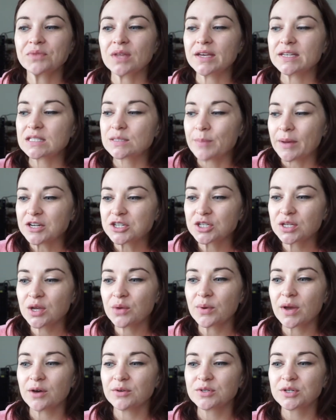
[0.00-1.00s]
especially
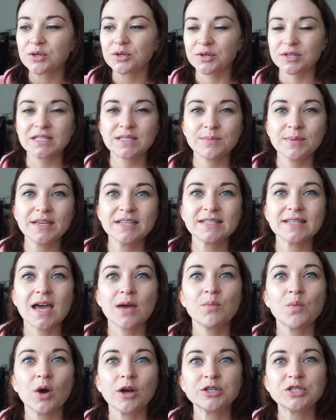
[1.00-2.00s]
around Christmas,
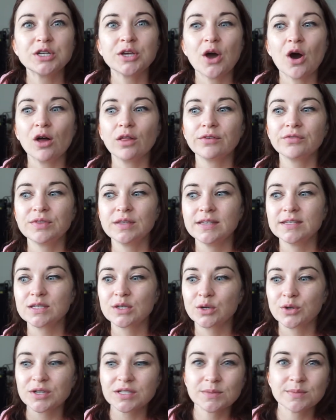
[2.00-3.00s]
I'm watching all of these
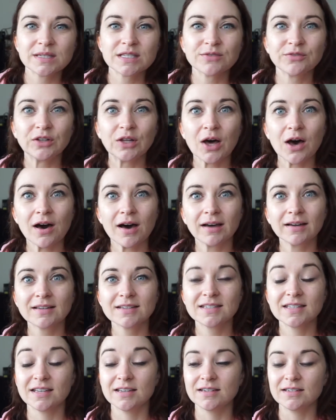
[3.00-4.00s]
Christmas
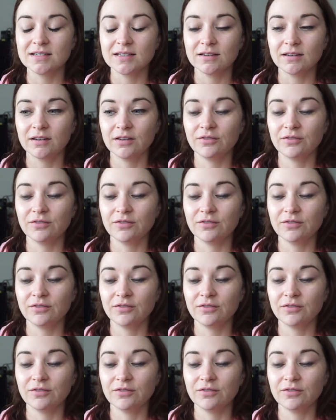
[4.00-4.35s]
vlogs and